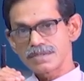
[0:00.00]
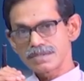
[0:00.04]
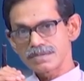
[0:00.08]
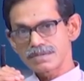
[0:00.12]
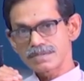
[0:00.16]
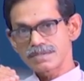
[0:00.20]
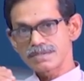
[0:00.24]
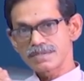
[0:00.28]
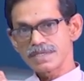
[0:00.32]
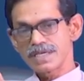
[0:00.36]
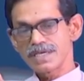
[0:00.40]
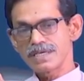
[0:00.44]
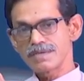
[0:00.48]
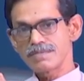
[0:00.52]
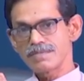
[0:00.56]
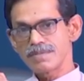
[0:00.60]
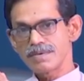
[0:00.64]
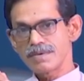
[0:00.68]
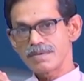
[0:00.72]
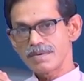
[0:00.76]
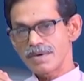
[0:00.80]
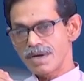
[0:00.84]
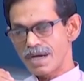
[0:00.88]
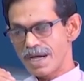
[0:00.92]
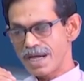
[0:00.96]
stay
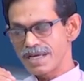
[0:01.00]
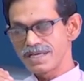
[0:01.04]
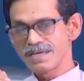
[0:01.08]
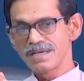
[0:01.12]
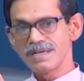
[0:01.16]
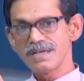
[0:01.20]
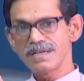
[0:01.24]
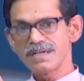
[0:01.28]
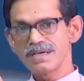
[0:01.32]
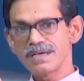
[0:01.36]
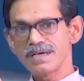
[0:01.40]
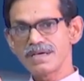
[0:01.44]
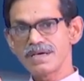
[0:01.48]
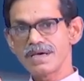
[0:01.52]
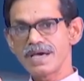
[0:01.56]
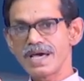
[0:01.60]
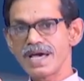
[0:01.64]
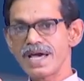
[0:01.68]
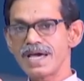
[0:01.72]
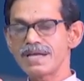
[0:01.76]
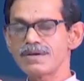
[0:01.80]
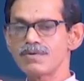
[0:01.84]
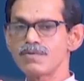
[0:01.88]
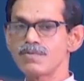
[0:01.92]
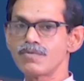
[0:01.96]
idle
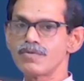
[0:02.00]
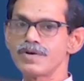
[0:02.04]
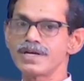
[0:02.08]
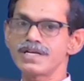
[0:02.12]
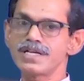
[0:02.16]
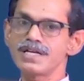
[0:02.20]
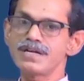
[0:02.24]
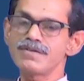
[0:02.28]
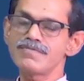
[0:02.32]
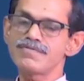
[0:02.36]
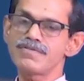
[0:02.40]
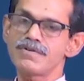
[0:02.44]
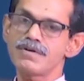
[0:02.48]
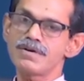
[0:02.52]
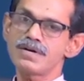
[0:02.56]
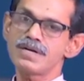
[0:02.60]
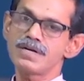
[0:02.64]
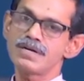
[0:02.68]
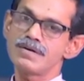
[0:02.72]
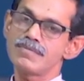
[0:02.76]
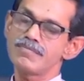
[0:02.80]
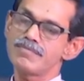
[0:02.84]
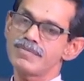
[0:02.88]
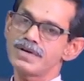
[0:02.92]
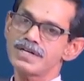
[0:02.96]
and waiting for
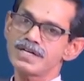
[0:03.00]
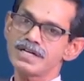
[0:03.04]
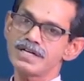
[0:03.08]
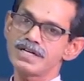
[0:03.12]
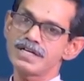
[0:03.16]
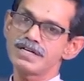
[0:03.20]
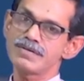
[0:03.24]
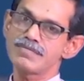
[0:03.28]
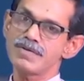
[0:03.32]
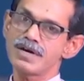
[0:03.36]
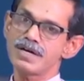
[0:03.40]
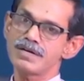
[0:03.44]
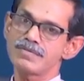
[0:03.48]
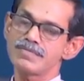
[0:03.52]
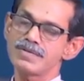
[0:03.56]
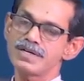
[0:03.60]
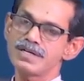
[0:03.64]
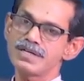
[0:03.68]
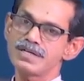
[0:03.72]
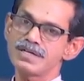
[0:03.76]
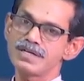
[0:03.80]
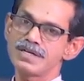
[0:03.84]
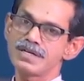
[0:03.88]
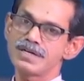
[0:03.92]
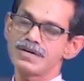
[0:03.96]
better
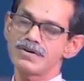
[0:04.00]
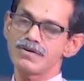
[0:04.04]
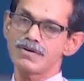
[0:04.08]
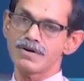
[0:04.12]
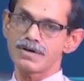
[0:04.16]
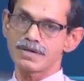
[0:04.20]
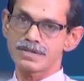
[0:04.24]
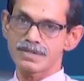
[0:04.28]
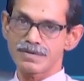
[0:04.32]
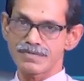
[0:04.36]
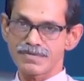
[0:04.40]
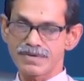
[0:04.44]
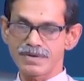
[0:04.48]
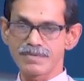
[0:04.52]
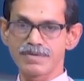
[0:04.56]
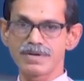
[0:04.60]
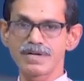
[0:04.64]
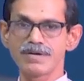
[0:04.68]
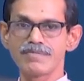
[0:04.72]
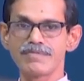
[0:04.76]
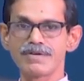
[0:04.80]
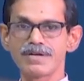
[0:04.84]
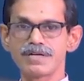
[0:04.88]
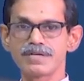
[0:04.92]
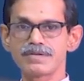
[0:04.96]
environment or the
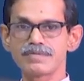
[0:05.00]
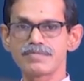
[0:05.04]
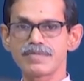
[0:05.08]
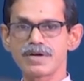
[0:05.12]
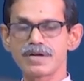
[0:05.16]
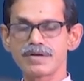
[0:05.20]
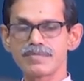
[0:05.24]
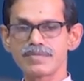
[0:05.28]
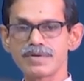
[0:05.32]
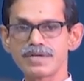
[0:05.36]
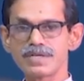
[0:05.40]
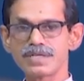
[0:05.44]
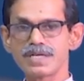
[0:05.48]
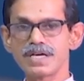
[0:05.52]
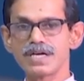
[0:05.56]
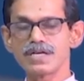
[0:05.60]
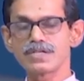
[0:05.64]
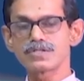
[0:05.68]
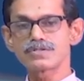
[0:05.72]
favorable environment,